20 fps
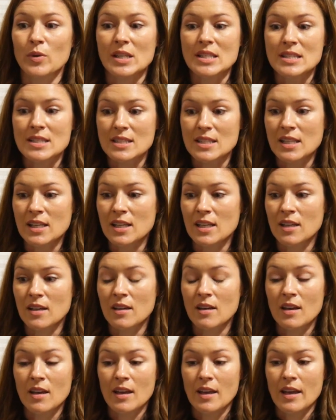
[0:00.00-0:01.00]
we
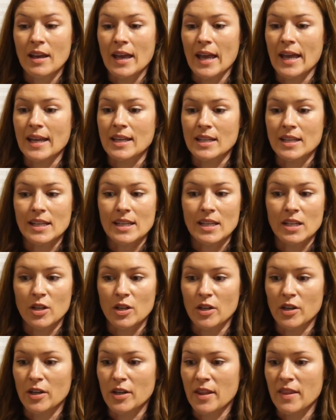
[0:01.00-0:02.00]
see and
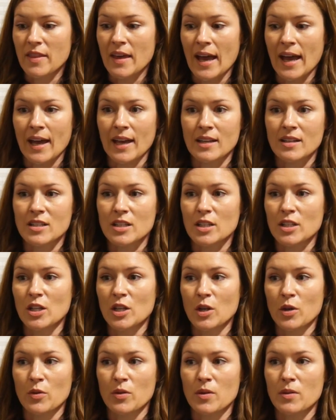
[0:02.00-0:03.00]
hear that, you
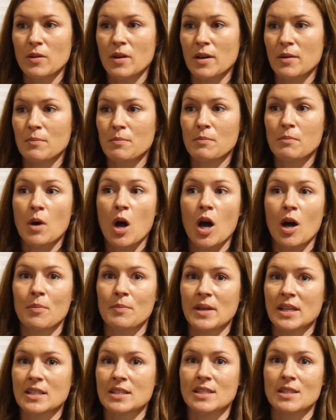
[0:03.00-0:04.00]
know, the
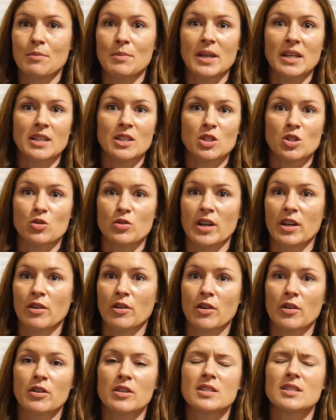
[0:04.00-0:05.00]
mom is the biggest
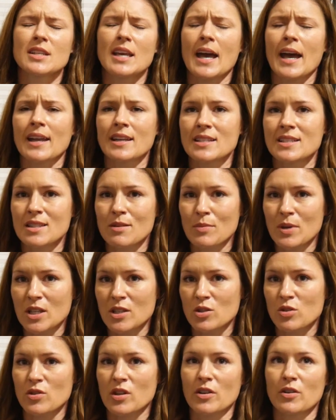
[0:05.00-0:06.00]
trigger, or dad is the
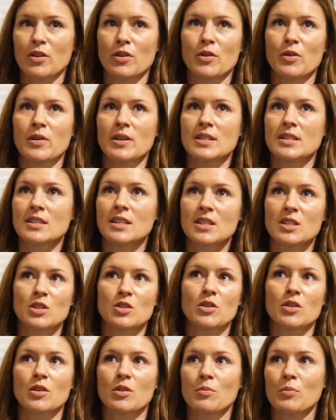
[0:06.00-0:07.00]
biggest trigger, or
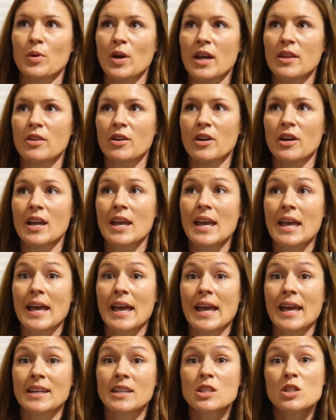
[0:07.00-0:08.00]
sister or brother.
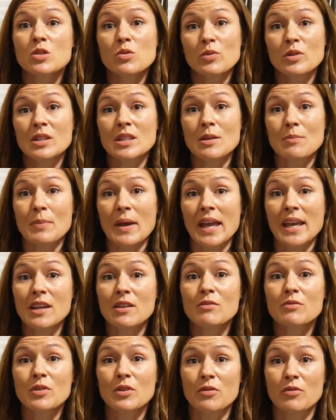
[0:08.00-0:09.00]
And it's really
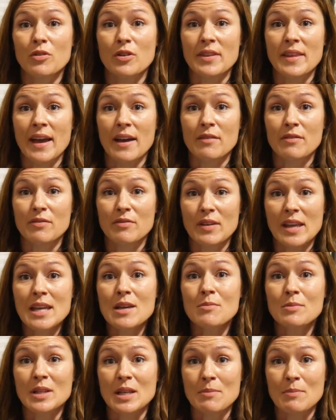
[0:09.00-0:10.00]
painful for that
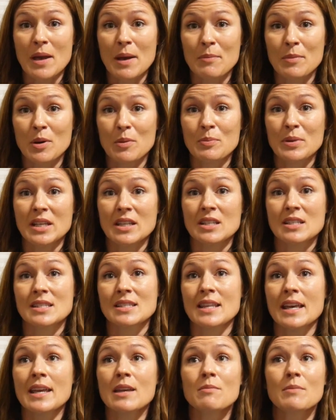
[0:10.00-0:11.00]
family member
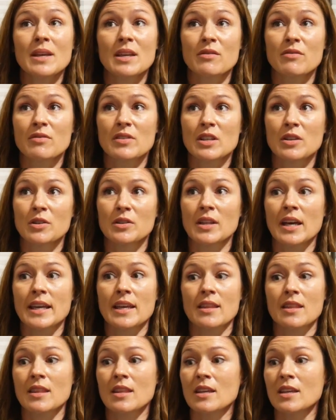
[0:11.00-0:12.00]
because they may feel
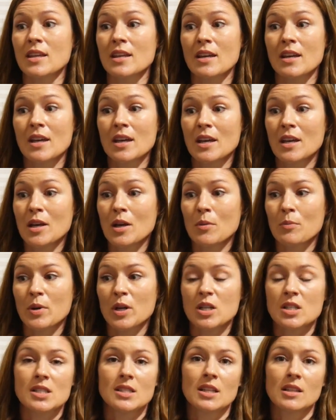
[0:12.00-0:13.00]
like the
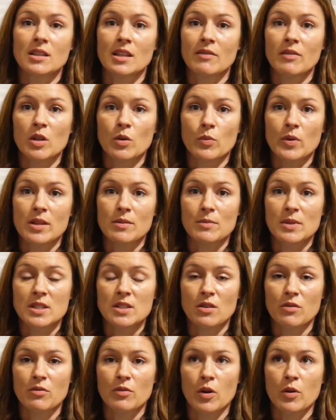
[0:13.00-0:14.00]
person living with
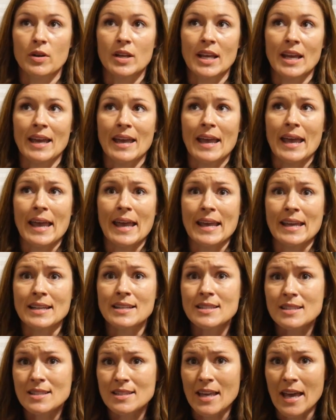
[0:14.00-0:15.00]
misophonia
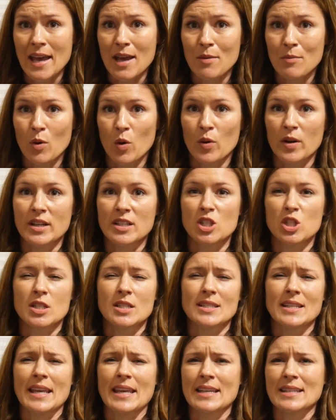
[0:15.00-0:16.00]
hates them or
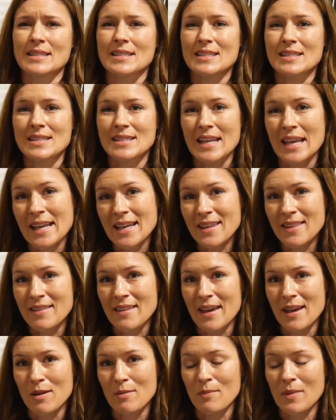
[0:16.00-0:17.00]
just can't stand
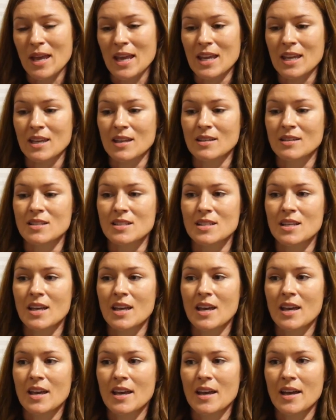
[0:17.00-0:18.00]
them. And
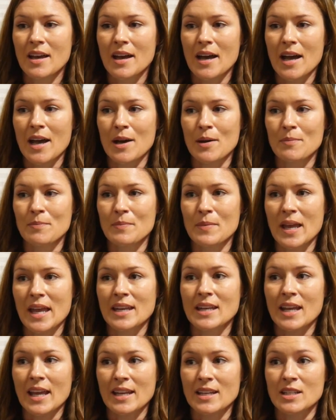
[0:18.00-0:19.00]

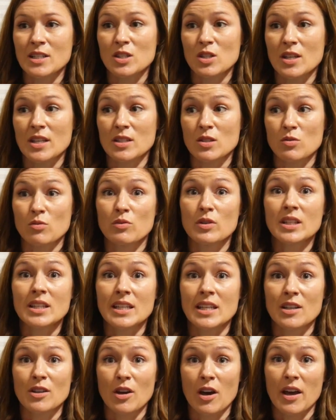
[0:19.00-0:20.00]
it's
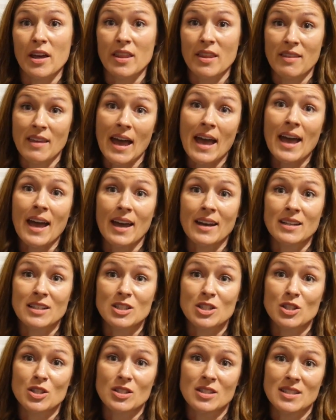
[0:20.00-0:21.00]
really not that.
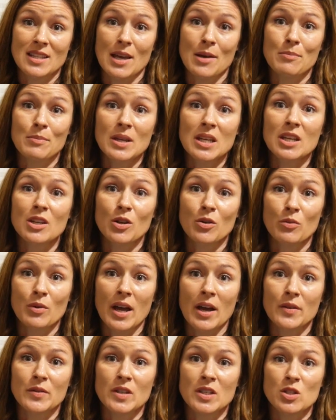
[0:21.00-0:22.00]
It's just that being
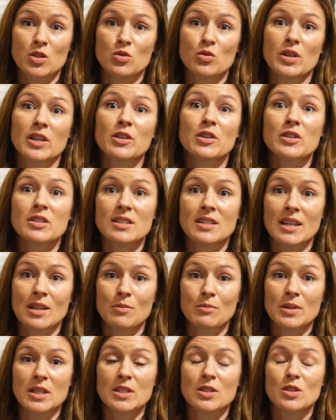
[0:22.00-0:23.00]
around these triggers
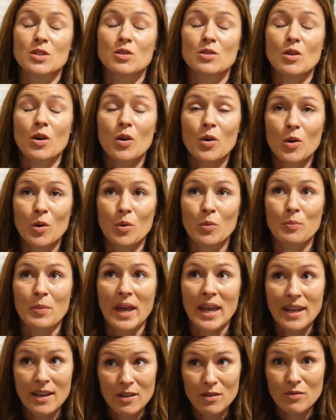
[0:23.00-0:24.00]
can be so
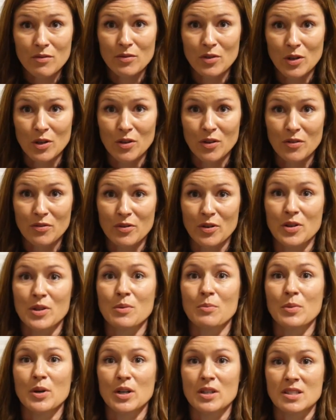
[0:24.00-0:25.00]
painful for
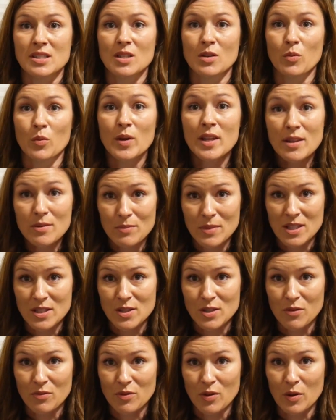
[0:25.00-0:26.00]
the person with
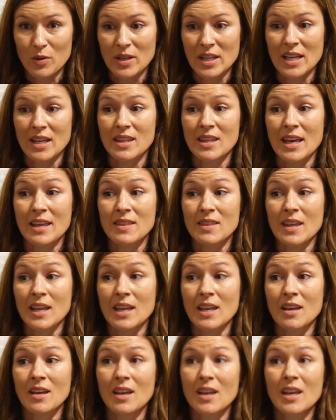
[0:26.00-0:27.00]
misophonia that
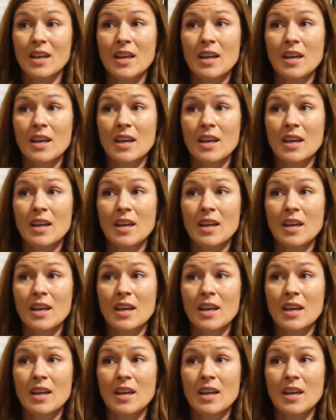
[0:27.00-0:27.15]
they